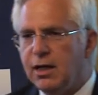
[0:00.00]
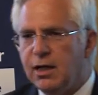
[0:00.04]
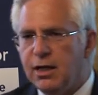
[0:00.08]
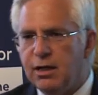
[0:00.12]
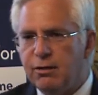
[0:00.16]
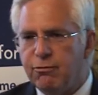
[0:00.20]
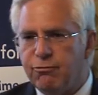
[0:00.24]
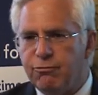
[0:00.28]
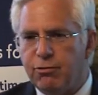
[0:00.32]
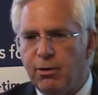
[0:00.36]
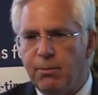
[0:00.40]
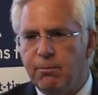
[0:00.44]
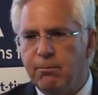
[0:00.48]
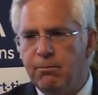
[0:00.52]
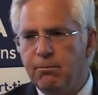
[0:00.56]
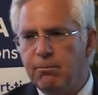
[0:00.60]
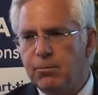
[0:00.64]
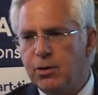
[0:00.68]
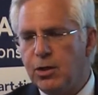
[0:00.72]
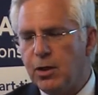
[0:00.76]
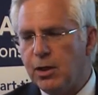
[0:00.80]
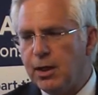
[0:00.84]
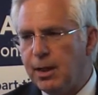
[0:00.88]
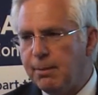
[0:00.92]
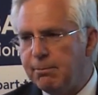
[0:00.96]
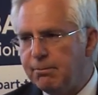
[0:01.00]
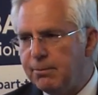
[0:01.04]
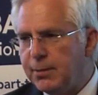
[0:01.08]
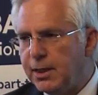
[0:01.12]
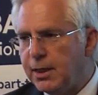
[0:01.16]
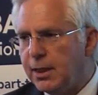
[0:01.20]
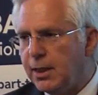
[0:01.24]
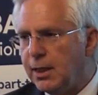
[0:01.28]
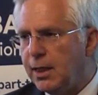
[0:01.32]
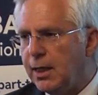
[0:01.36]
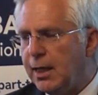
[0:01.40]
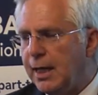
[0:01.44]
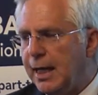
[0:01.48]
from
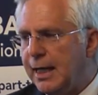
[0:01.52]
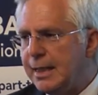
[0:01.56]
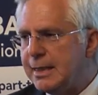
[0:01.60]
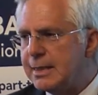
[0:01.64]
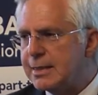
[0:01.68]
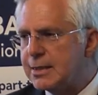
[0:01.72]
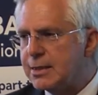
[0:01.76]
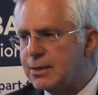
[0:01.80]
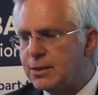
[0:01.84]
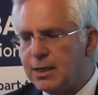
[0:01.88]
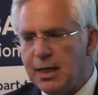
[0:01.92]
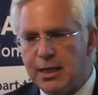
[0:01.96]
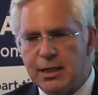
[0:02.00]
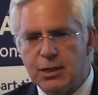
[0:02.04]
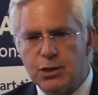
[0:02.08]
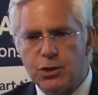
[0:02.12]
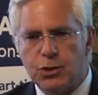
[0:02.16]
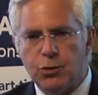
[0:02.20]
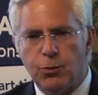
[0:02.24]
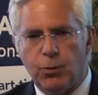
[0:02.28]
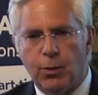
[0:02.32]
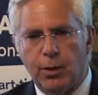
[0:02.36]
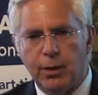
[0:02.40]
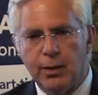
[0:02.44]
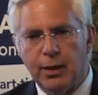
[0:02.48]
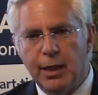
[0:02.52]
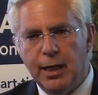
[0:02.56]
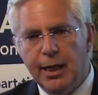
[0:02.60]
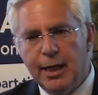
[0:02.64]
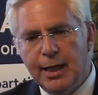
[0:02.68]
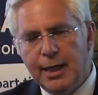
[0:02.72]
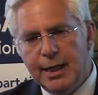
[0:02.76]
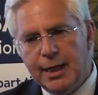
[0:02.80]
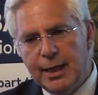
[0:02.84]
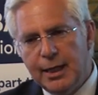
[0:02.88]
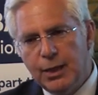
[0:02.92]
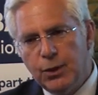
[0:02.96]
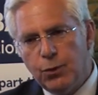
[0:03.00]
Columbia, and so on,
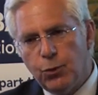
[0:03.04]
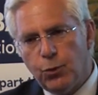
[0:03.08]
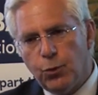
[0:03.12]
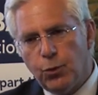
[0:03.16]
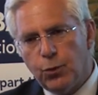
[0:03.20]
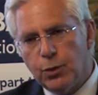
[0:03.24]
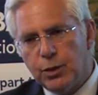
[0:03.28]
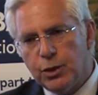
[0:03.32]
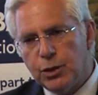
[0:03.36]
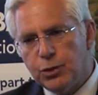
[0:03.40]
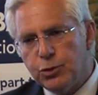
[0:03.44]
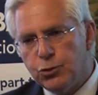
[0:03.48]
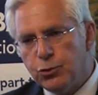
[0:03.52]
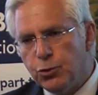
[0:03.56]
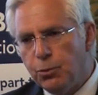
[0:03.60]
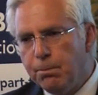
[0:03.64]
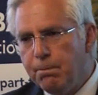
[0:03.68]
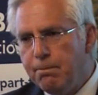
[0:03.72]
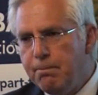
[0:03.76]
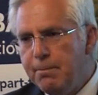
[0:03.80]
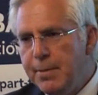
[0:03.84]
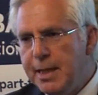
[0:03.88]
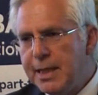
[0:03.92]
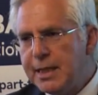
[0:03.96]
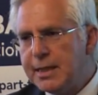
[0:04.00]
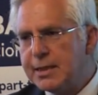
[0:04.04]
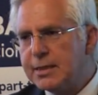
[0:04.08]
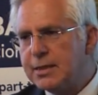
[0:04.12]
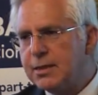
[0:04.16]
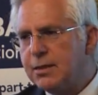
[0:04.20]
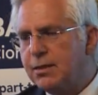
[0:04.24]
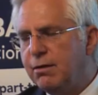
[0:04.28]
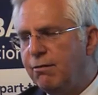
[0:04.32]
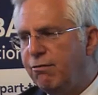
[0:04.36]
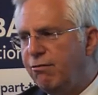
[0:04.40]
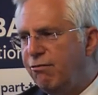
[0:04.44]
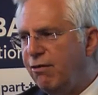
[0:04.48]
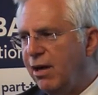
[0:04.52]
in order to mix
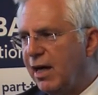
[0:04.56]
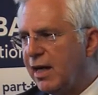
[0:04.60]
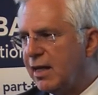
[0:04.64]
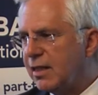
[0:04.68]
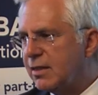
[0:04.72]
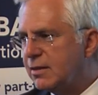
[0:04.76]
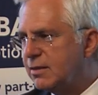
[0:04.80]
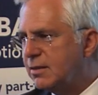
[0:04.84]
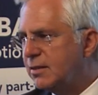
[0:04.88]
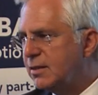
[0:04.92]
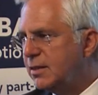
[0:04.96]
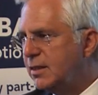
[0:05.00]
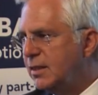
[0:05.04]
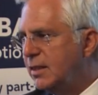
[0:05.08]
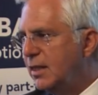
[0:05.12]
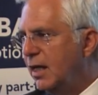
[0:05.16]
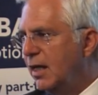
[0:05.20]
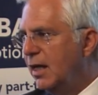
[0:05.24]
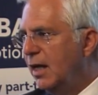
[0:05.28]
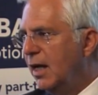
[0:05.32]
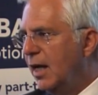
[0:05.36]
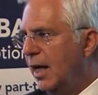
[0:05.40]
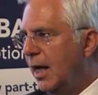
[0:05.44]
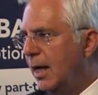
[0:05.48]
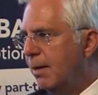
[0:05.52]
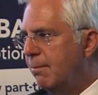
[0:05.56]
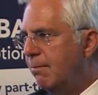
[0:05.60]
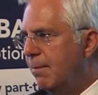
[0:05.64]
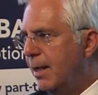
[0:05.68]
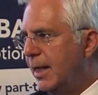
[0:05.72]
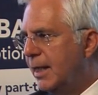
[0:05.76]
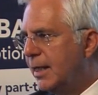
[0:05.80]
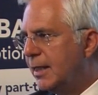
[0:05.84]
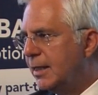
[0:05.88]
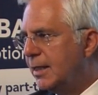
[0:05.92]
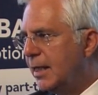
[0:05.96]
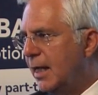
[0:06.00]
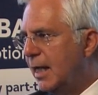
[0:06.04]
the faculty and
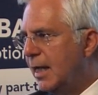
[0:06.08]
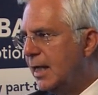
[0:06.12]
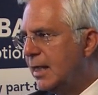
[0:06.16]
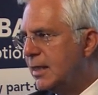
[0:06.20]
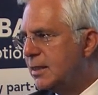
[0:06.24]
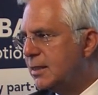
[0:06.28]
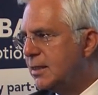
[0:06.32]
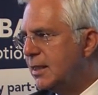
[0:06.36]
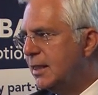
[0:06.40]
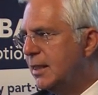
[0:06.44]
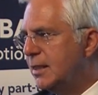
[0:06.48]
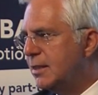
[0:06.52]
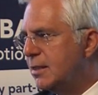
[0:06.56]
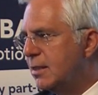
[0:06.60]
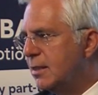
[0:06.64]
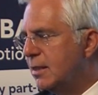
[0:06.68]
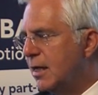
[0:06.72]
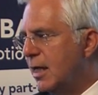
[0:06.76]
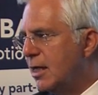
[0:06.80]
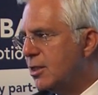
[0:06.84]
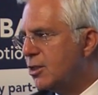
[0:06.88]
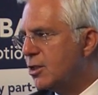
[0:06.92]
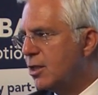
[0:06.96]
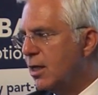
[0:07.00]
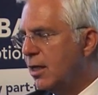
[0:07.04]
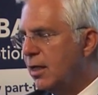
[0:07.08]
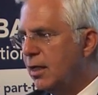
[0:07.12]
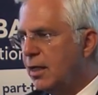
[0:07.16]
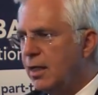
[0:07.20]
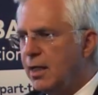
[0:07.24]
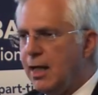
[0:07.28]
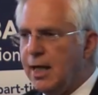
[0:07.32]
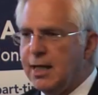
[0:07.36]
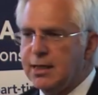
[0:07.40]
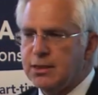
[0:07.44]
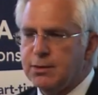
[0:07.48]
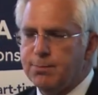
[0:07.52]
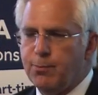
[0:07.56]
make it as international
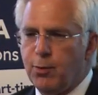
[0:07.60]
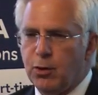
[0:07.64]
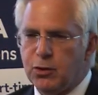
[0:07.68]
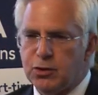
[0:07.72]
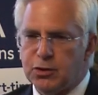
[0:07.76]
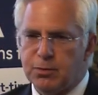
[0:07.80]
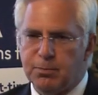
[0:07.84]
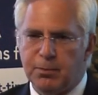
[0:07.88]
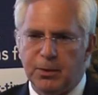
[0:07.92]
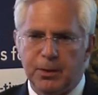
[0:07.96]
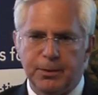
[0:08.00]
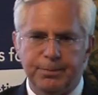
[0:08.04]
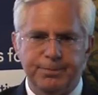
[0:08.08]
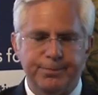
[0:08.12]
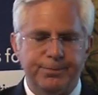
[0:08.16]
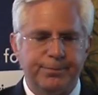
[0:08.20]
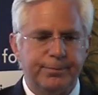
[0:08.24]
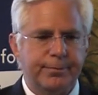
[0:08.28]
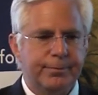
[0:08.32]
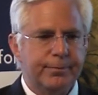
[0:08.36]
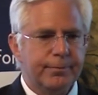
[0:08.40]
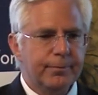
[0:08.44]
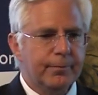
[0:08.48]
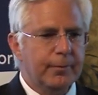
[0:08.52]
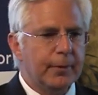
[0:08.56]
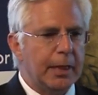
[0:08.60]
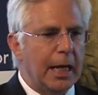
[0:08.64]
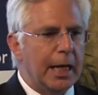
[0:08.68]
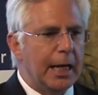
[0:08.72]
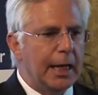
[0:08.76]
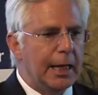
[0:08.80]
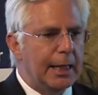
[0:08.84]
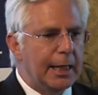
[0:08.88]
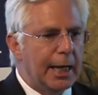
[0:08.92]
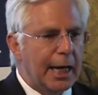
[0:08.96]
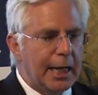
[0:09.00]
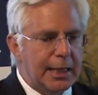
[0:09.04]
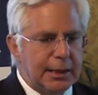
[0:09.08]
as possible.
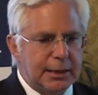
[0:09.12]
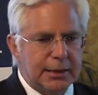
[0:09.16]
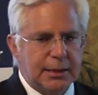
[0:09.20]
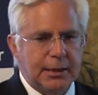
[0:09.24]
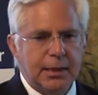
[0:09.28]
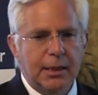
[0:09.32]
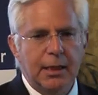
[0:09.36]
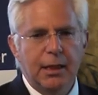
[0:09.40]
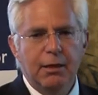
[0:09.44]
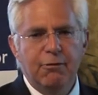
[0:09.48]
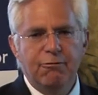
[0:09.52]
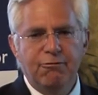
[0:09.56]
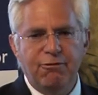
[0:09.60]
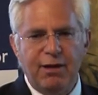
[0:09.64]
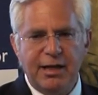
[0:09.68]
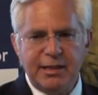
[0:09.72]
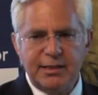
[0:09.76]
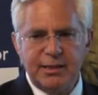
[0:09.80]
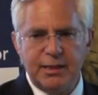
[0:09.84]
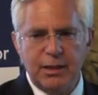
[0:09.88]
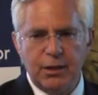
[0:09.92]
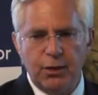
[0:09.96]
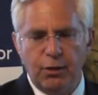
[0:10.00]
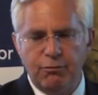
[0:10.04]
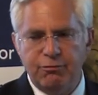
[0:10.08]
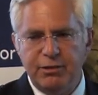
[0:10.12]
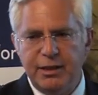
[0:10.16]
Last facet of